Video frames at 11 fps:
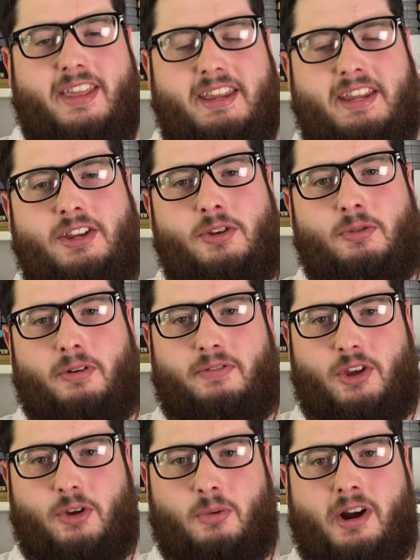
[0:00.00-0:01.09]
The EU
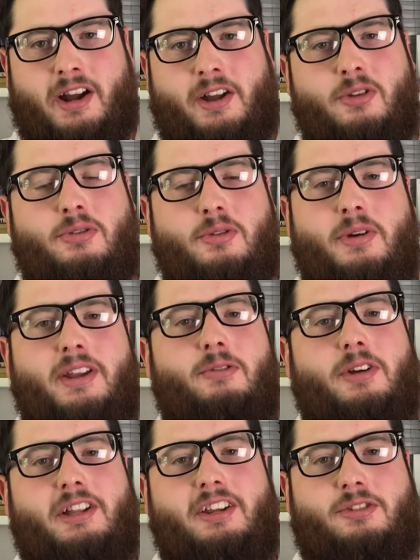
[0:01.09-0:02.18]
Review, where I go through in
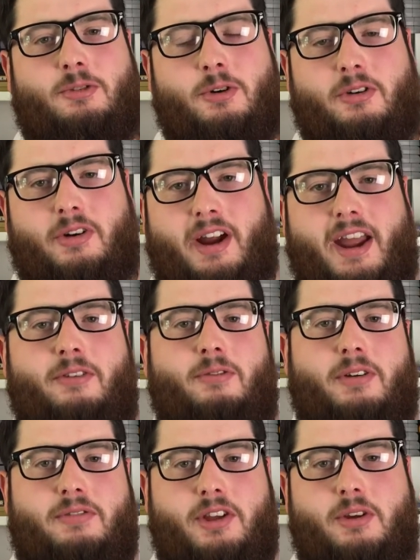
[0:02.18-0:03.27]
release order and
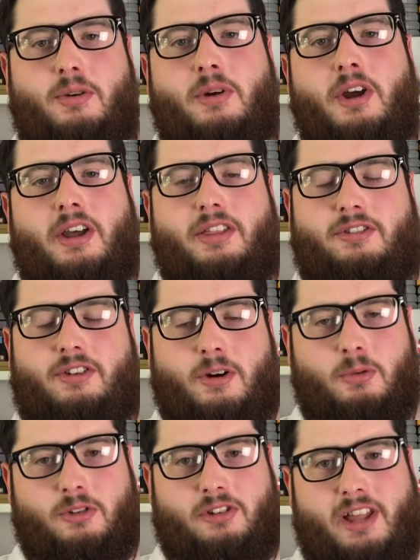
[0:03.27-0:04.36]
review the Star
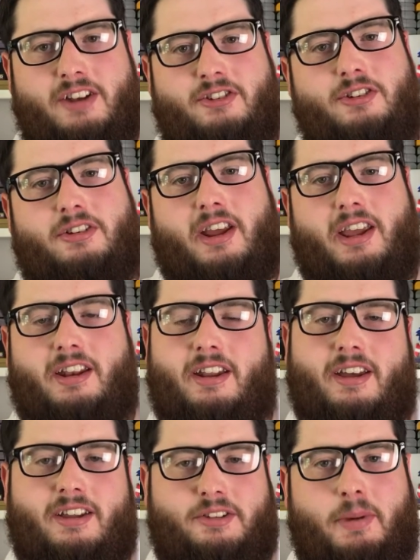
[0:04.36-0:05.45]
Wars Legends and
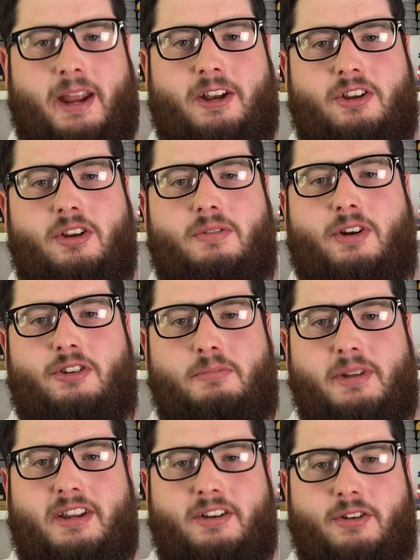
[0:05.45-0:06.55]
uh, Expanded Universe
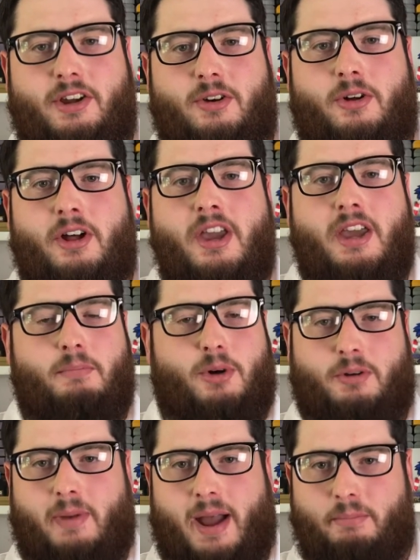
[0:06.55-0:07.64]
material
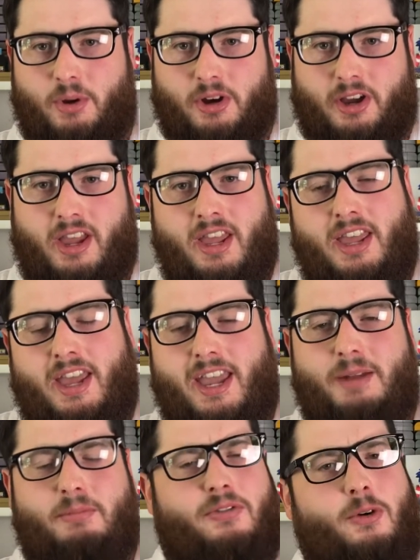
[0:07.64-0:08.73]
book by book.
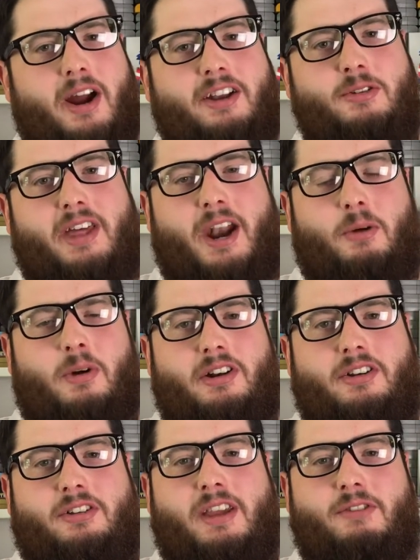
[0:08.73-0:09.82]
And before I do that, I wanted
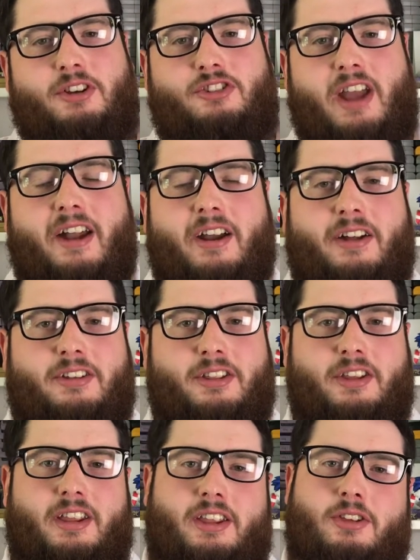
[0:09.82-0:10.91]
to give a shout out to
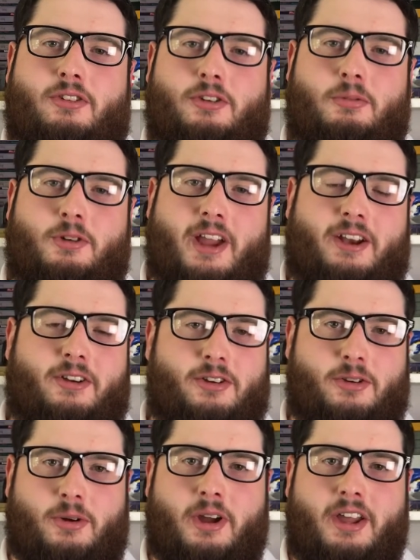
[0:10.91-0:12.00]
the YouTube creator who